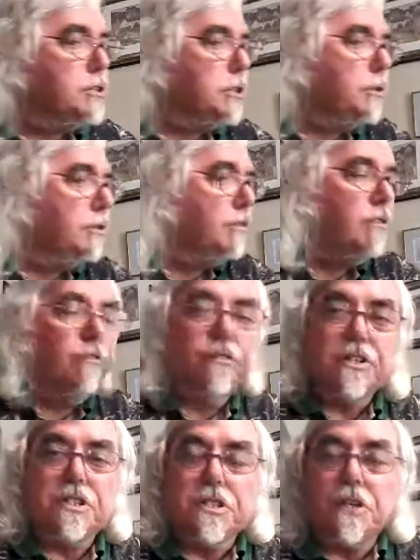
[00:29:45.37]
Zhu,
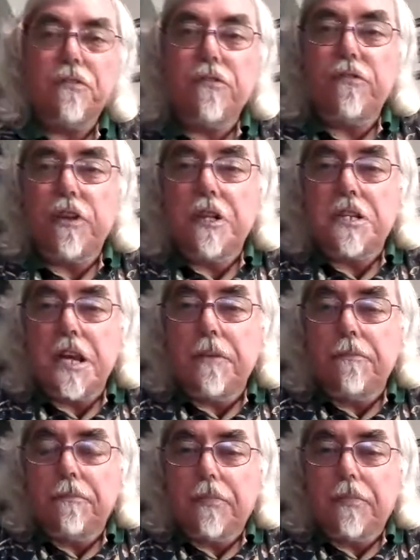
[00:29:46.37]
Vistas of Infinity.